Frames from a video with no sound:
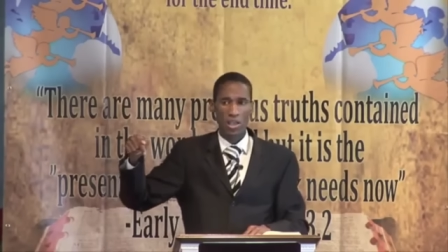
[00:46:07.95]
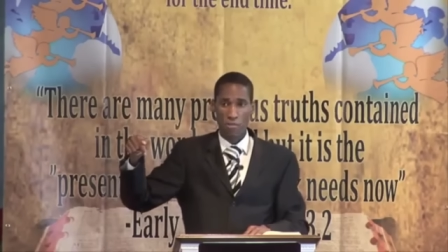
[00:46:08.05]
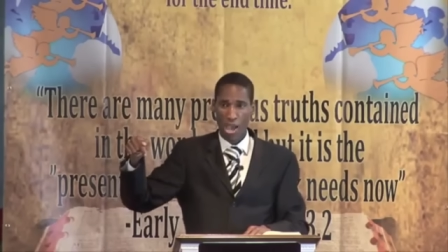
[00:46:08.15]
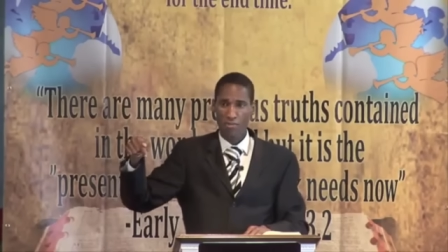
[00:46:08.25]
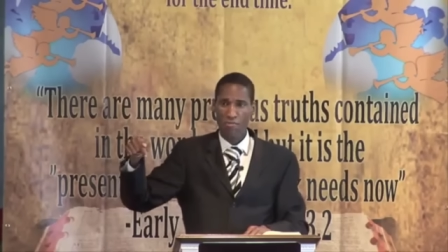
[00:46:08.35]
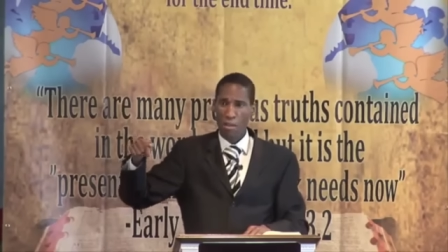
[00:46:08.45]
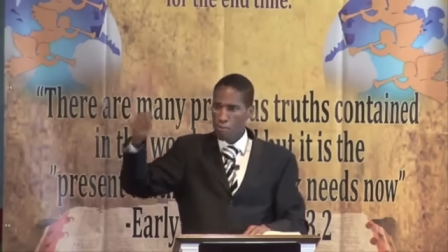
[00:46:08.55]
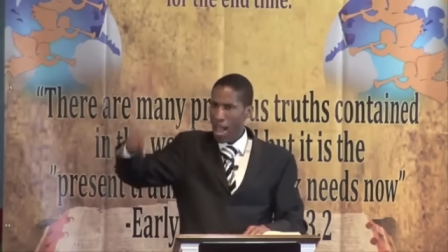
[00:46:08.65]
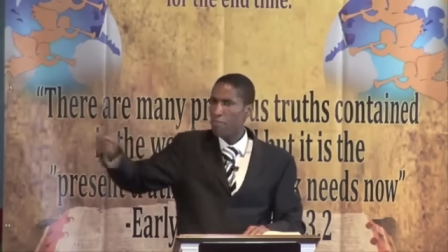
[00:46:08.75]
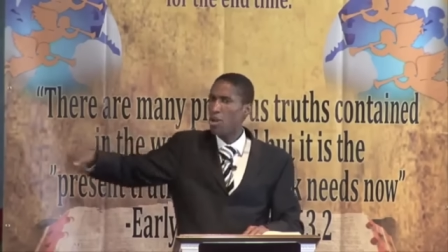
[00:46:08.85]
Amen?
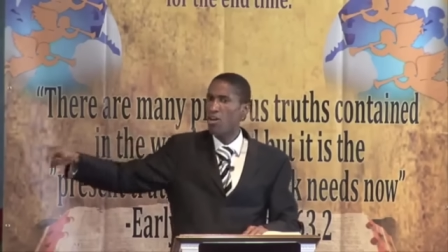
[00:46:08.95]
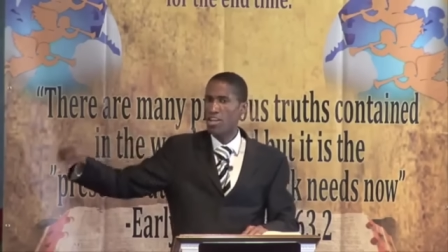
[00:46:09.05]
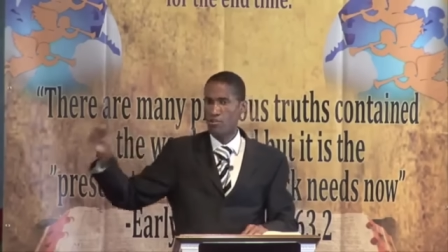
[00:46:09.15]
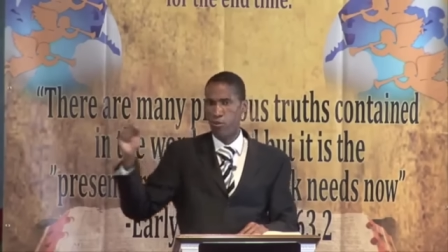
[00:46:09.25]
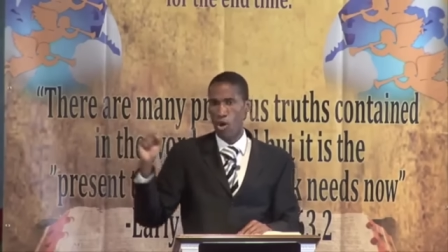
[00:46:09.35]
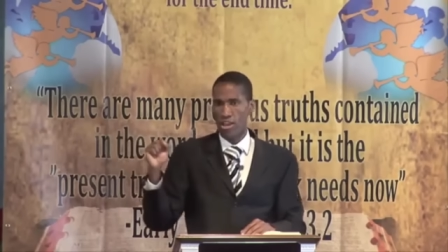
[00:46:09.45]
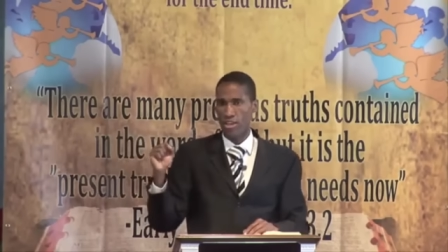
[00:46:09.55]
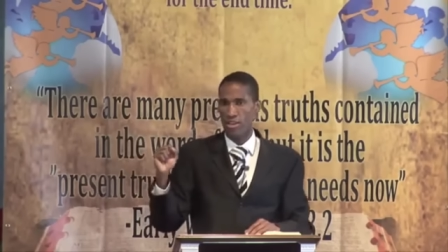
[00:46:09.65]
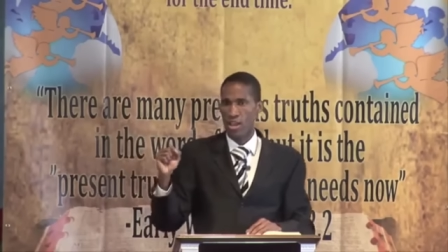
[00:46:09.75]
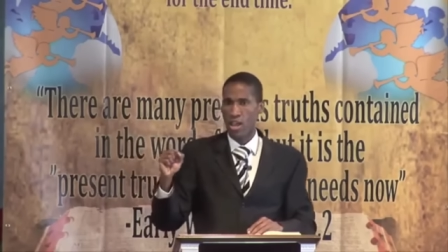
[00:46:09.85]
Babylon is
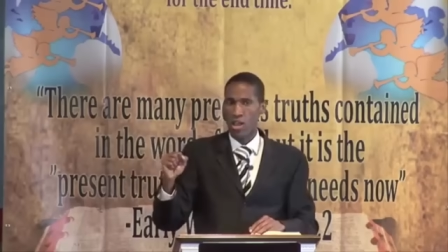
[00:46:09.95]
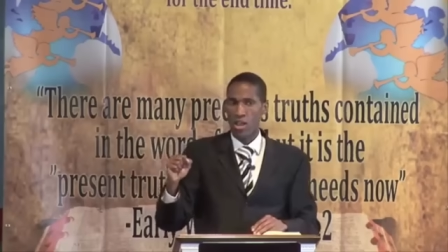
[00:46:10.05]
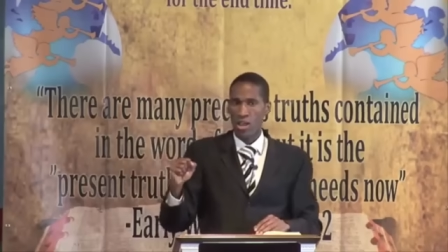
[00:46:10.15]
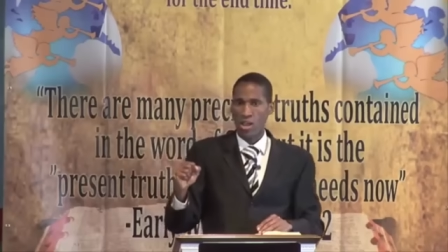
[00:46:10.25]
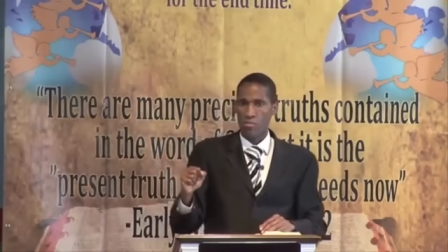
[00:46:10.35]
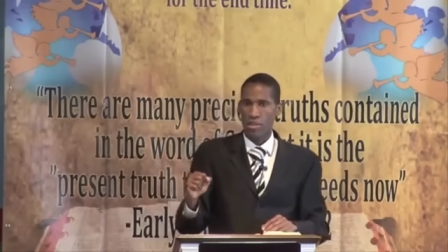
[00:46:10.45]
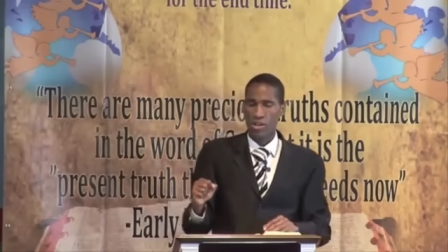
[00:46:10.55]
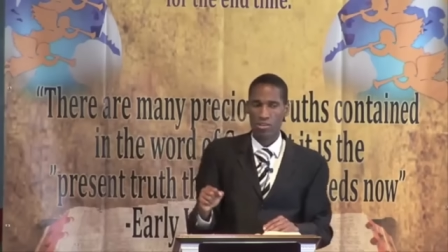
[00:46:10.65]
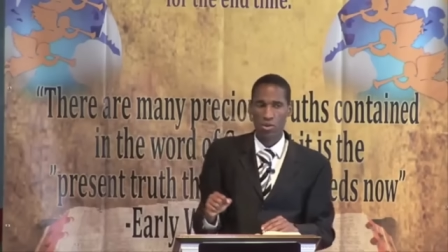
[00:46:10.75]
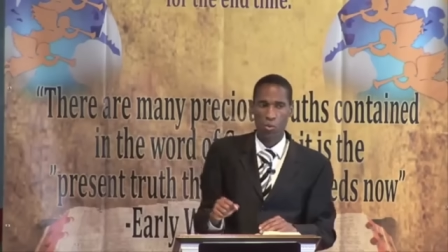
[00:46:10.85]
fallen
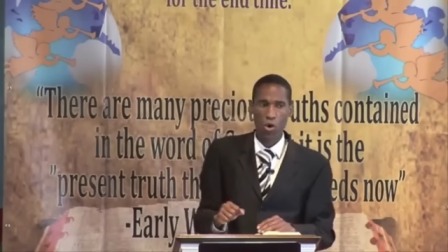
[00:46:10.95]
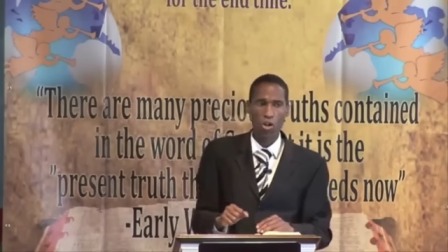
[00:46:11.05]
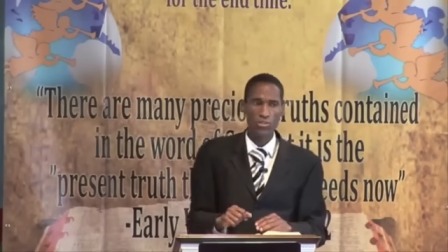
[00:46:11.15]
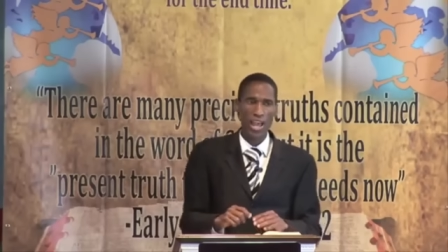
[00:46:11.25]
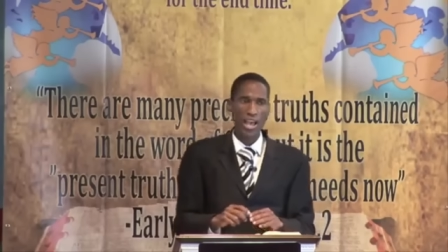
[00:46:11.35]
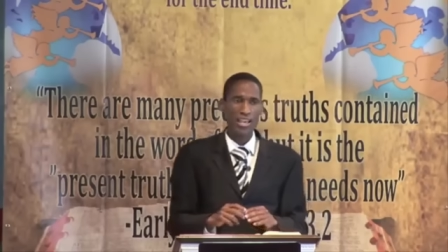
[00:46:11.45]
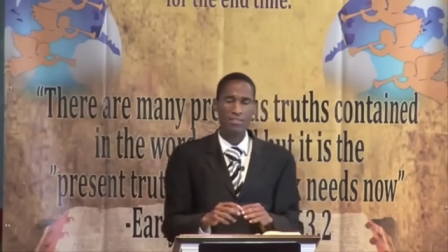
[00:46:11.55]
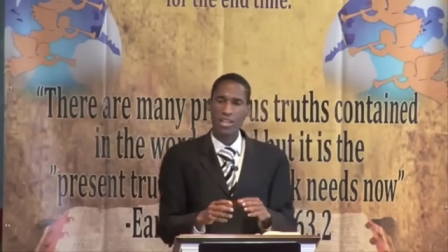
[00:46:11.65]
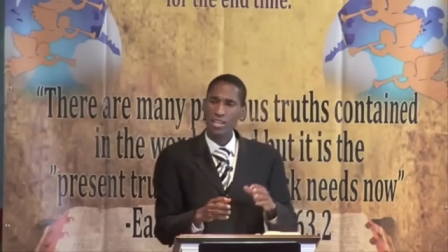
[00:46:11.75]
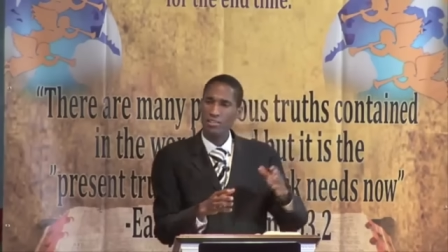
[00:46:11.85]
because the world now
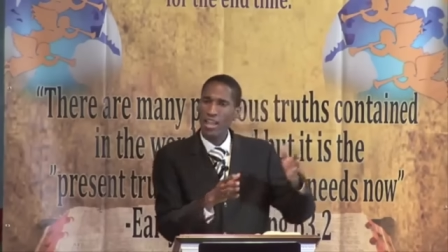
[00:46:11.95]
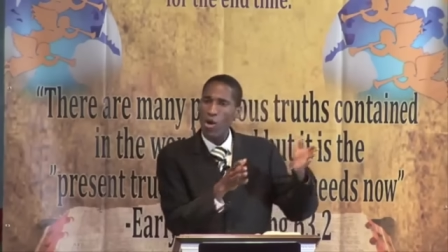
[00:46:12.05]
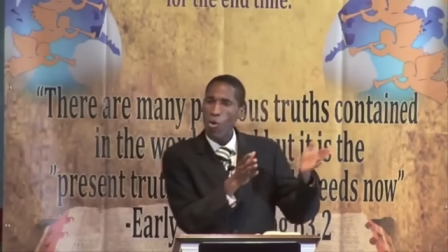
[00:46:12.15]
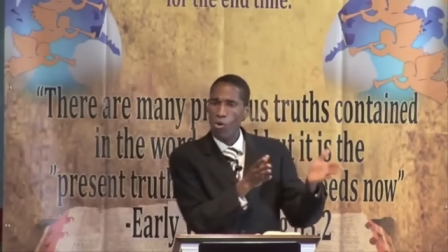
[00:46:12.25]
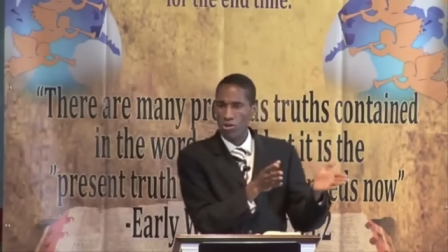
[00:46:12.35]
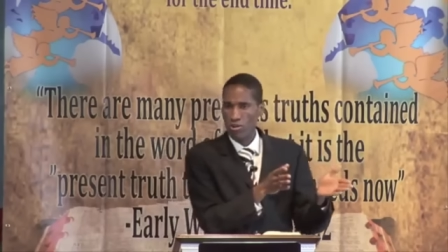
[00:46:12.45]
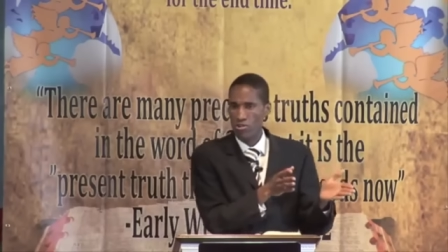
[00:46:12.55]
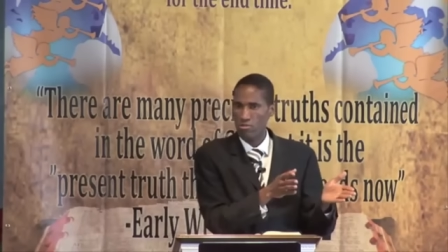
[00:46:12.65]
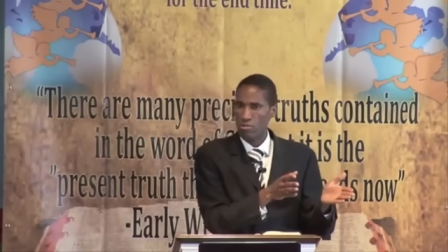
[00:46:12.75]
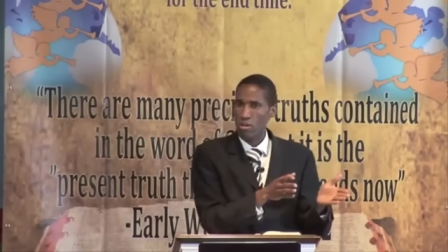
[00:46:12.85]
is taking their
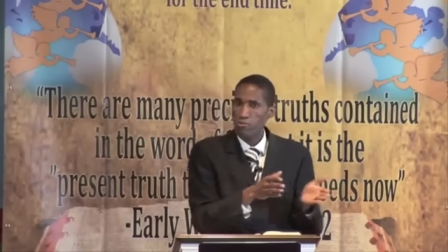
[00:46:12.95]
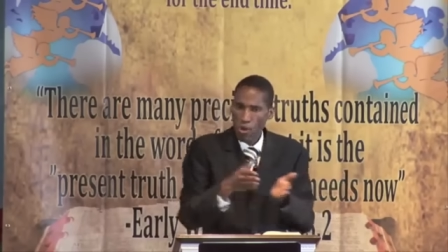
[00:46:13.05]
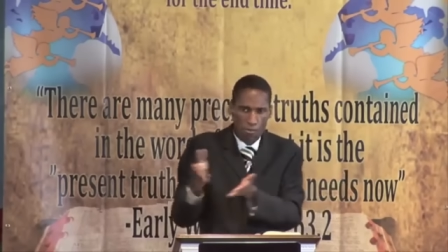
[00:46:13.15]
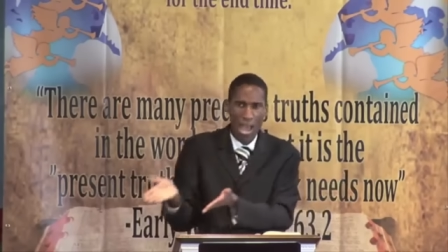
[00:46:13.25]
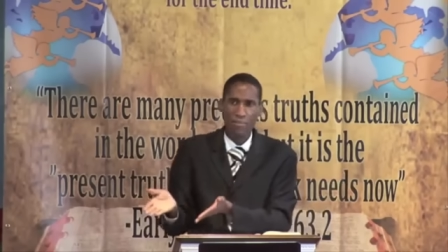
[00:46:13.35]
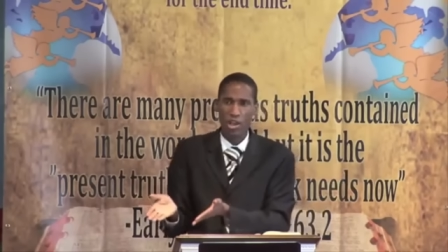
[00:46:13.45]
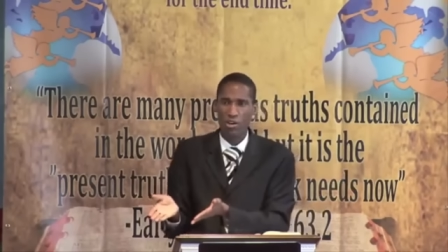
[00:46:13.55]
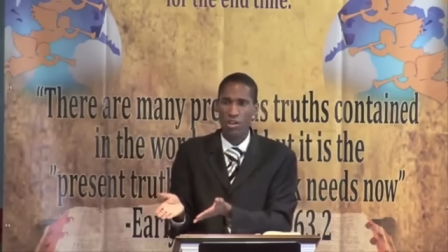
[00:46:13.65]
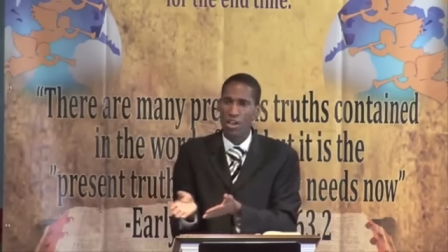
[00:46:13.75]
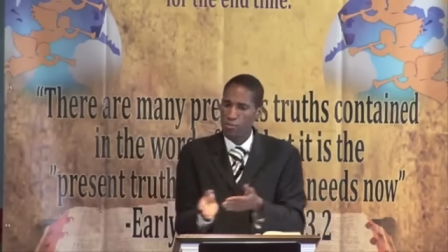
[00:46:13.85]
orders from
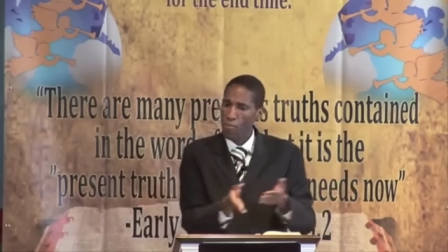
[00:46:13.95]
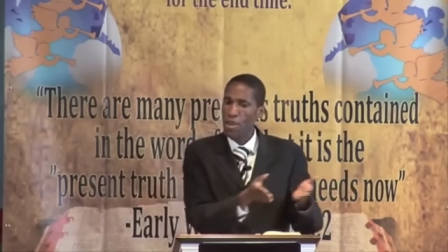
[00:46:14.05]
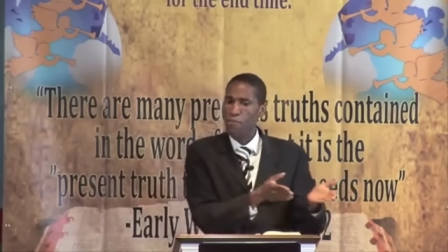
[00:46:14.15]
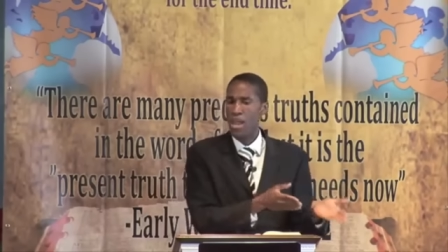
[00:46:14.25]
Babylon, from the